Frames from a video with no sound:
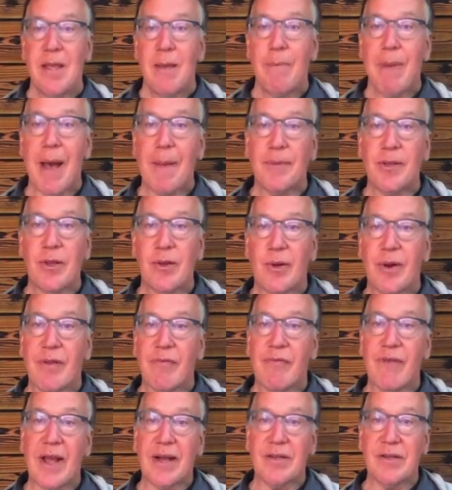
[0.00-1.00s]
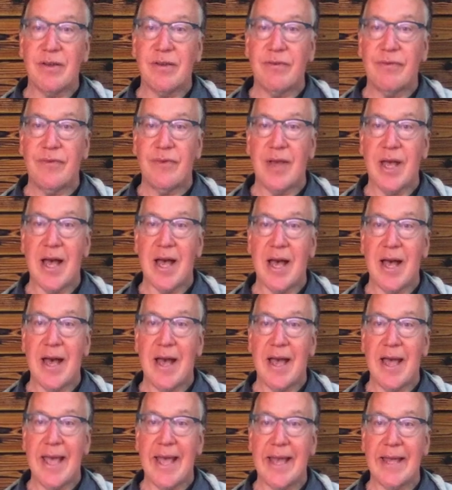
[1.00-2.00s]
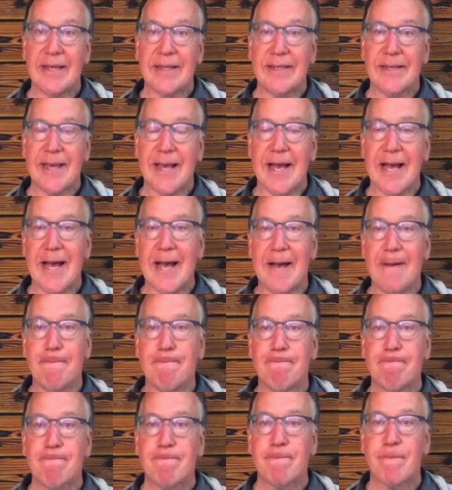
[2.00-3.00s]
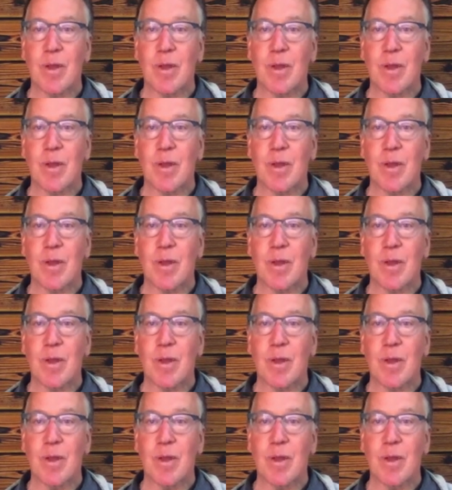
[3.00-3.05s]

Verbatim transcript: popular and effective uh, and um,